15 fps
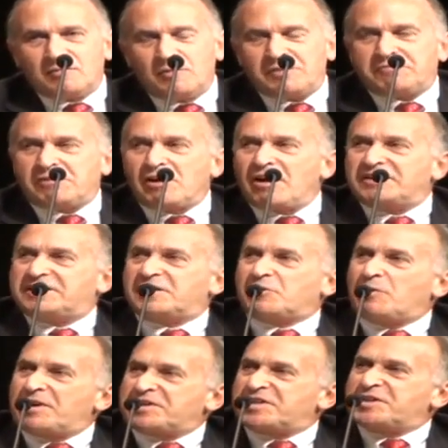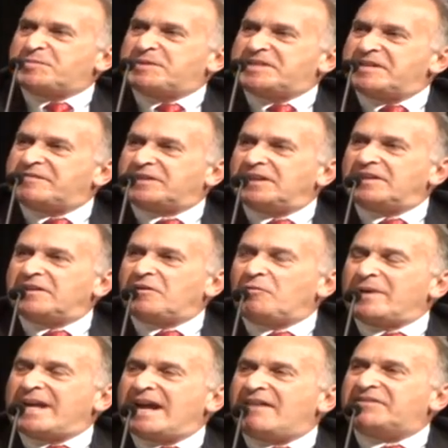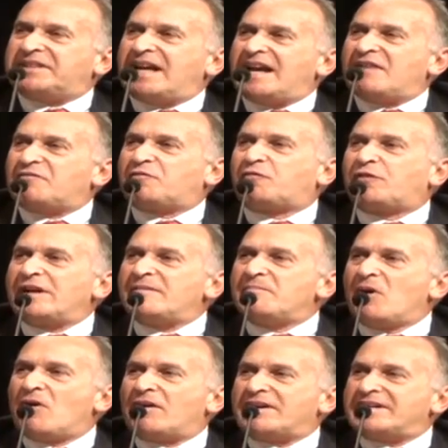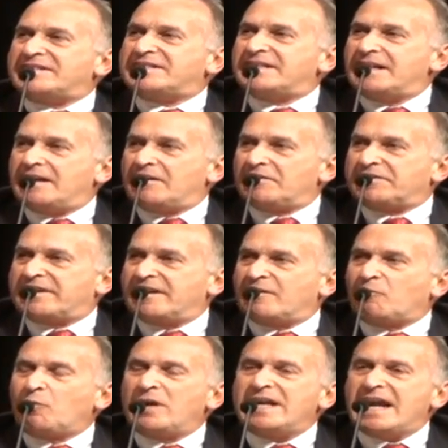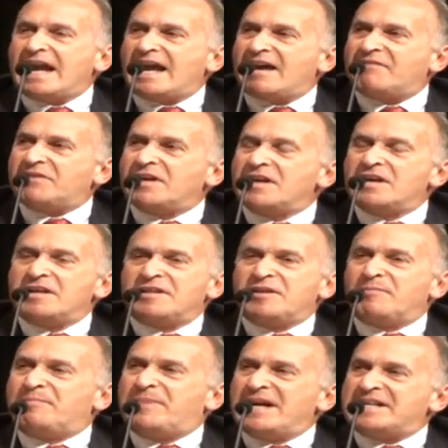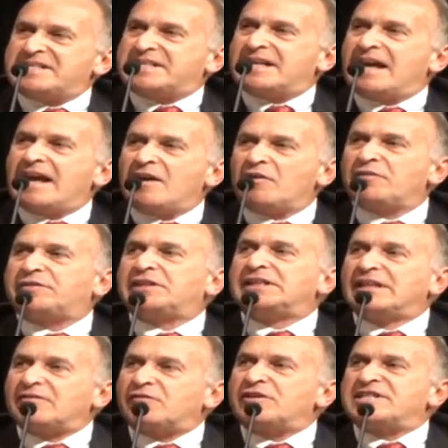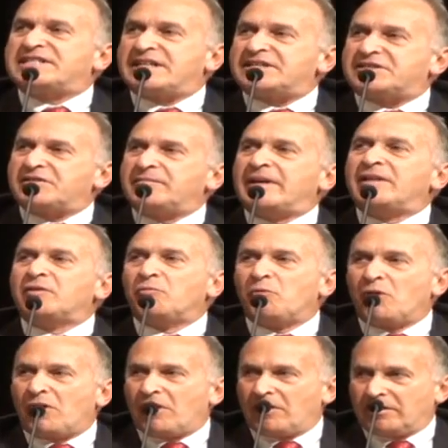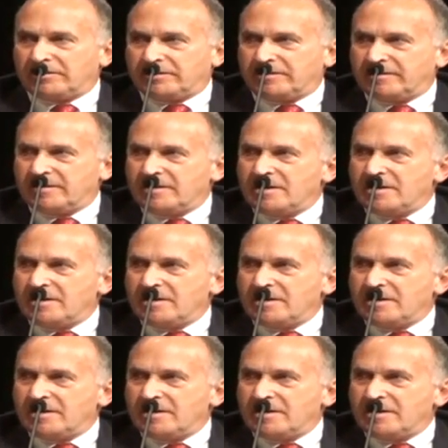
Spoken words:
With regard to the question specifically, though, we have to have free markets in healthcare. We have the best health delivery system in the world.